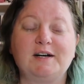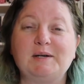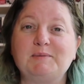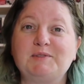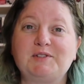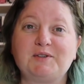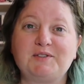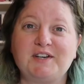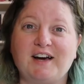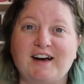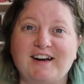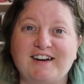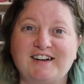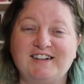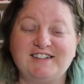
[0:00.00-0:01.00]
I'm so
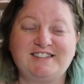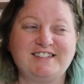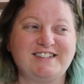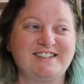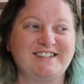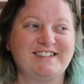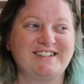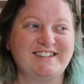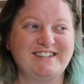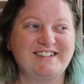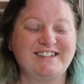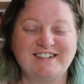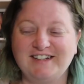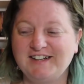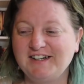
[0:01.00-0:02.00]
tired.
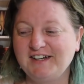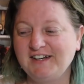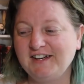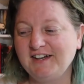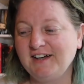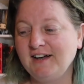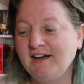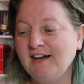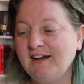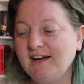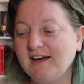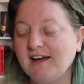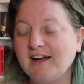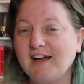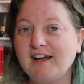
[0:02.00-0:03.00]
And
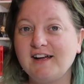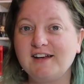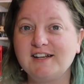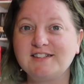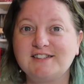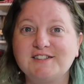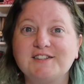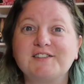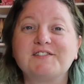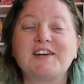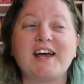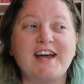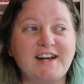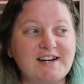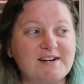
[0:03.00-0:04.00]
I still have
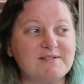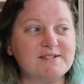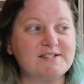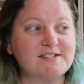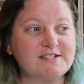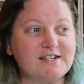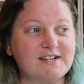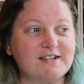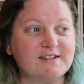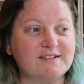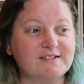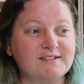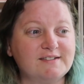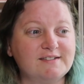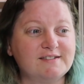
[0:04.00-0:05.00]
8 hours to
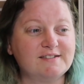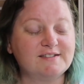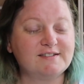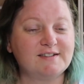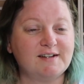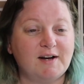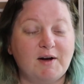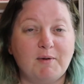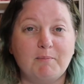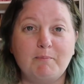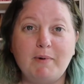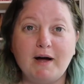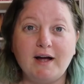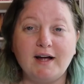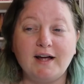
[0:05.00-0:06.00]
go.
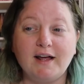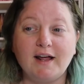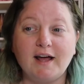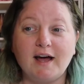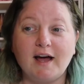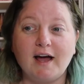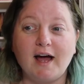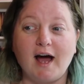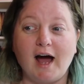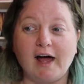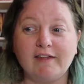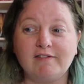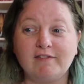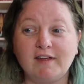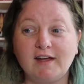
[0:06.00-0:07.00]
But
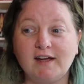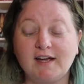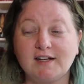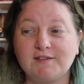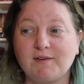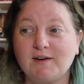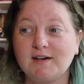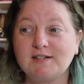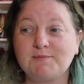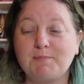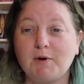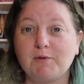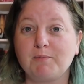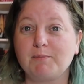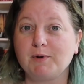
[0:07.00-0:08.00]
I think as far as
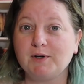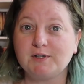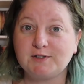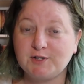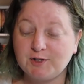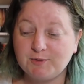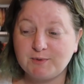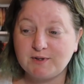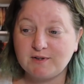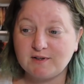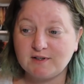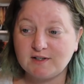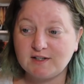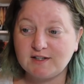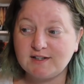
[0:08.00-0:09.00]
both
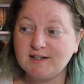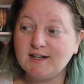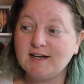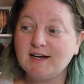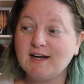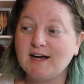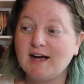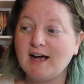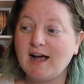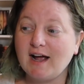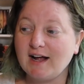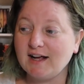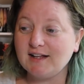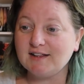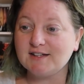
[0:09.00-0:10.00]
BookTubeAthon
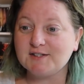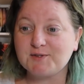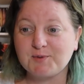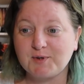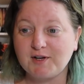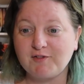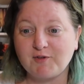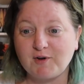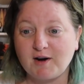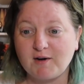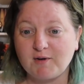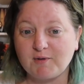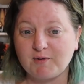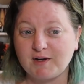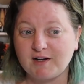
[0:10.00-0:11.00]
and this
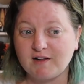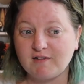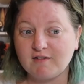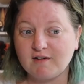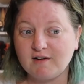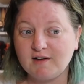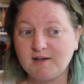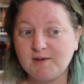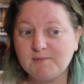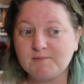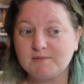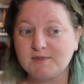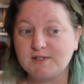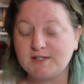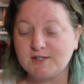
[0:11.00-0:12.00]
24-hour readathon,
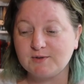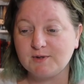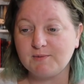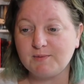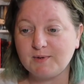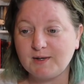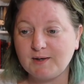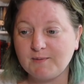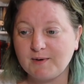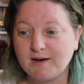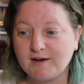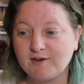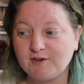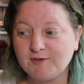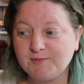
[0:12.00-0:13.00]
doing pretty
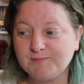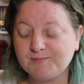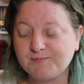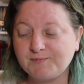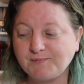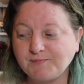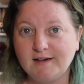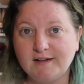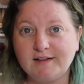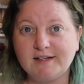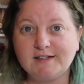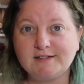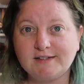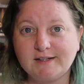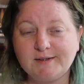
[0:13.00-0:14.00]
well. I
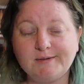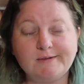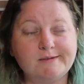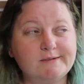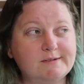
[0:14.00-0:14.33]
think so.